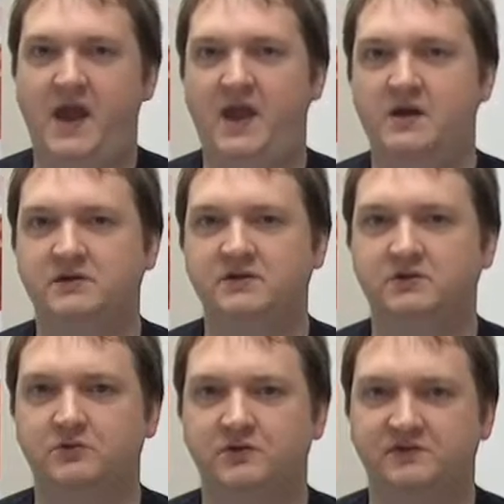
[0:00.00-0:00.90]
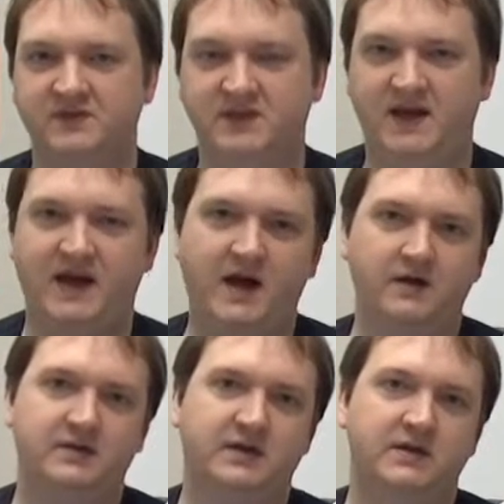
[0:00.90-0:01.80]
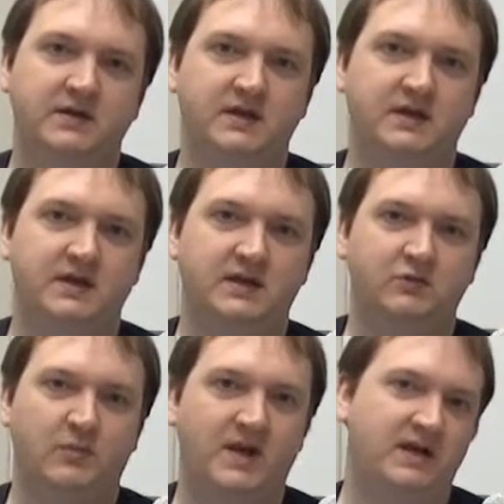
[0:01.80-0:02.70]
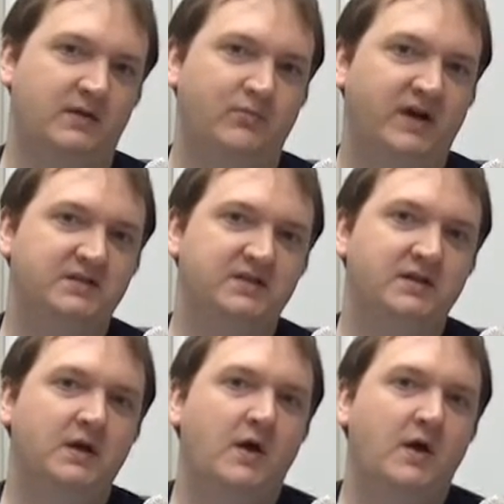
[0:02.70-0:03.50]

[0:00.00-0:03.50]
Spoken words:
and sort of set out the remaining budget.